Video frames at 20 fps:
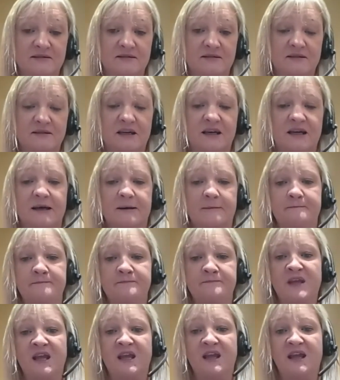
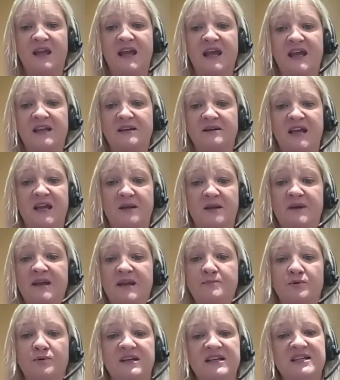And
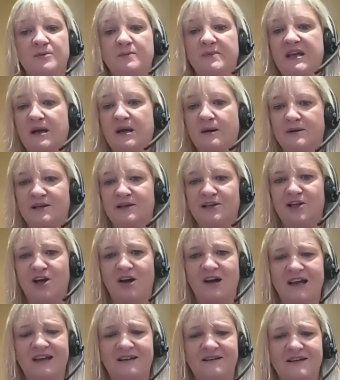people need to be able to
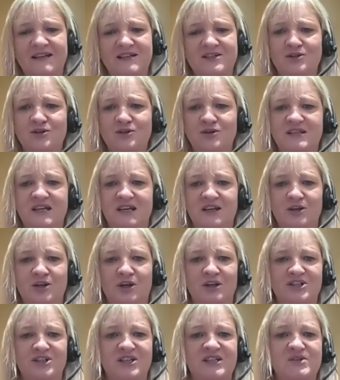align these new
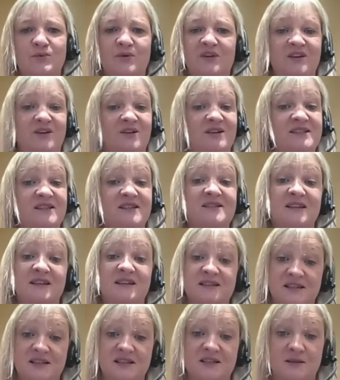technologies with their existing
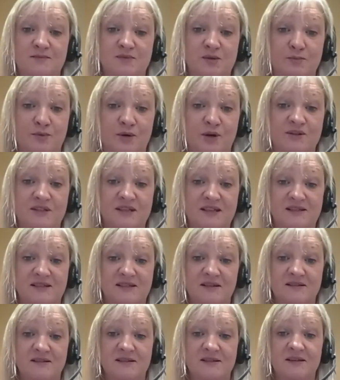systems and
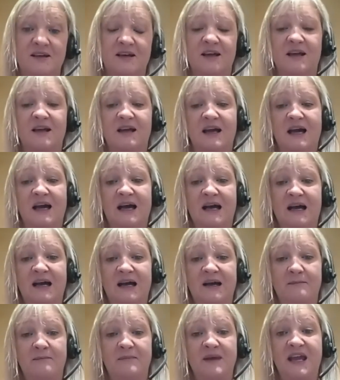processes.
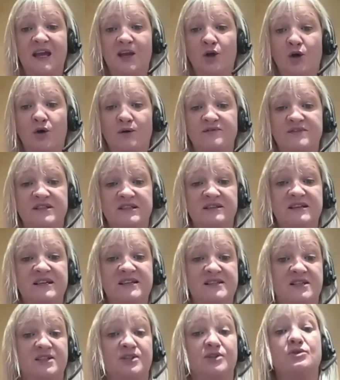And often
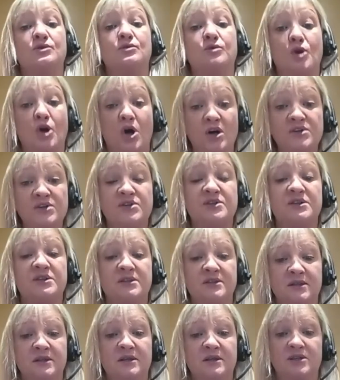there's additional cost
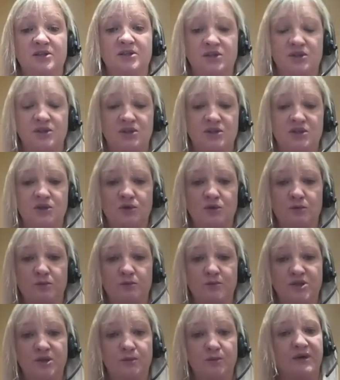
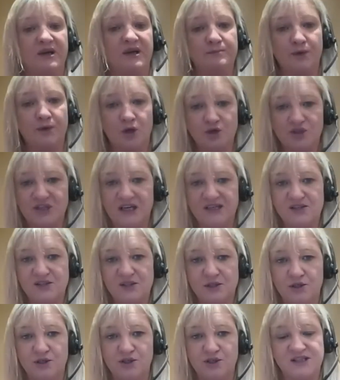to bring blockchain
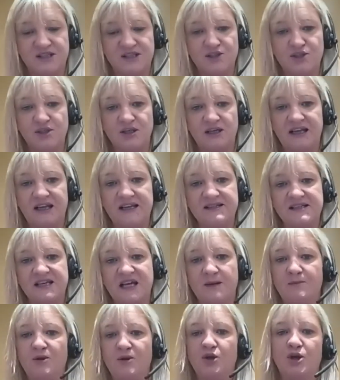solutions into your
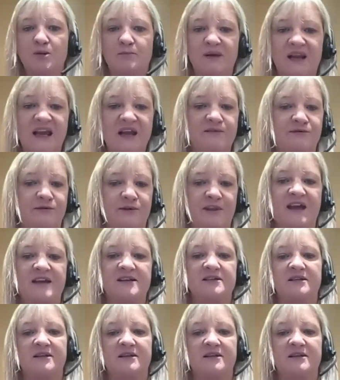landscape. And you've got to plan for that.